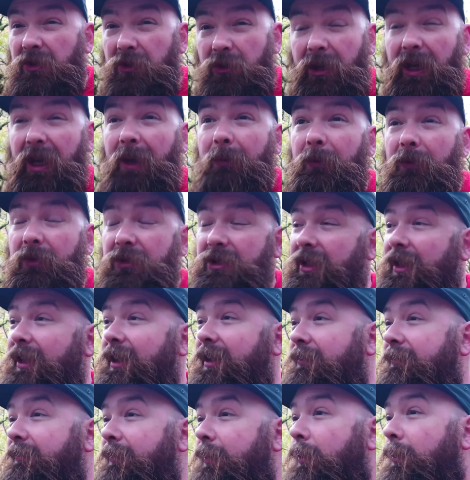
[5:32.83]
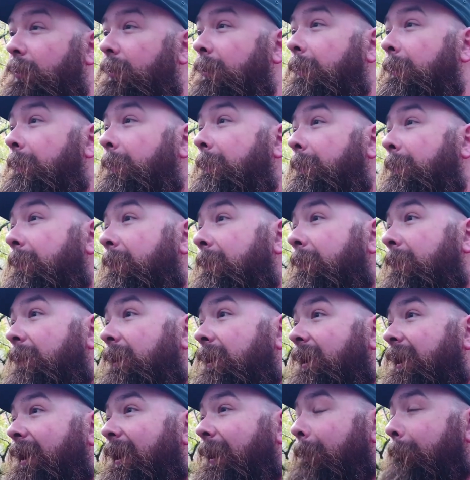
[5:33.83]
a shame there isn't any fog.
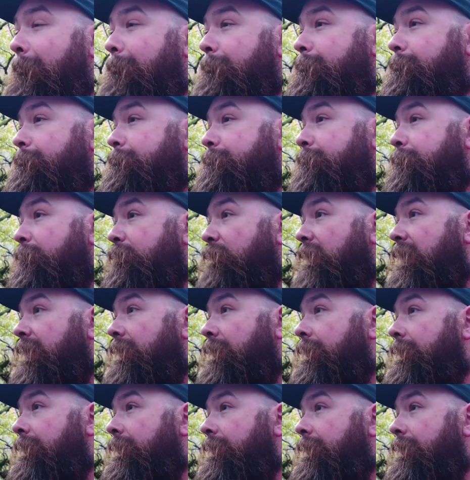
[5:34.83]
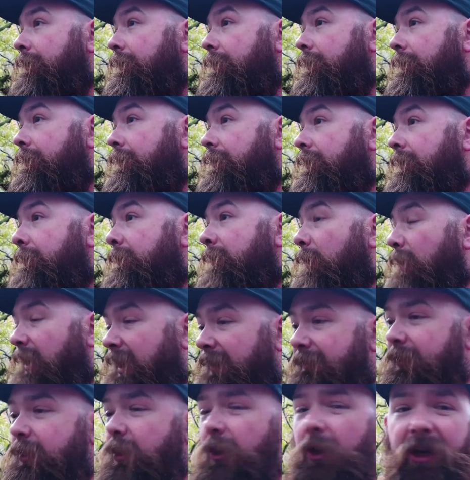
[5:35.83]
But
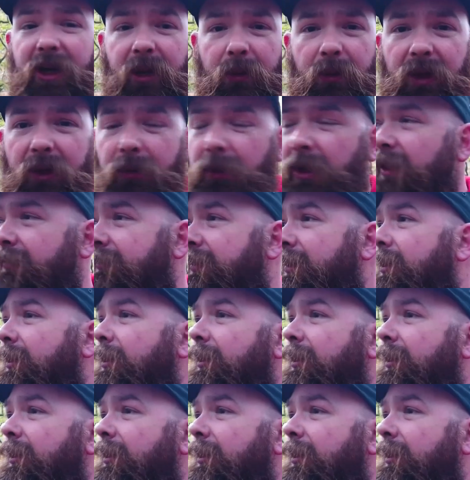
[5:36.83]
we'll have a go anyway. We'll have a